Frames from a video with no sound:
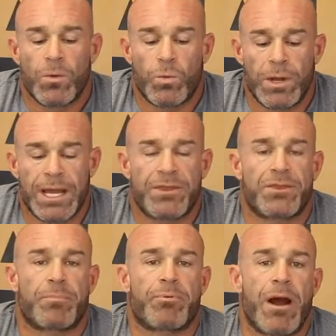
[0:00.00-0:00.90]

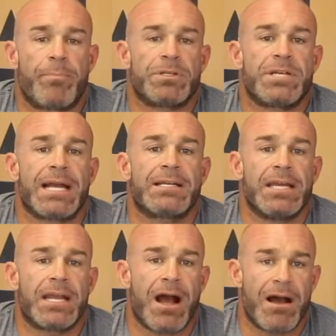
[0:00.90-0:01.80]
with the proper
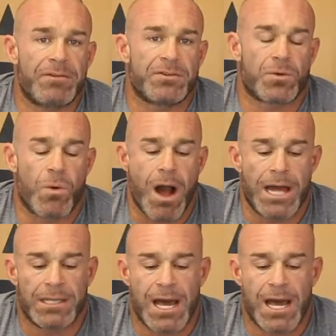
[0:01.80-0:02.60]
technique of a squat.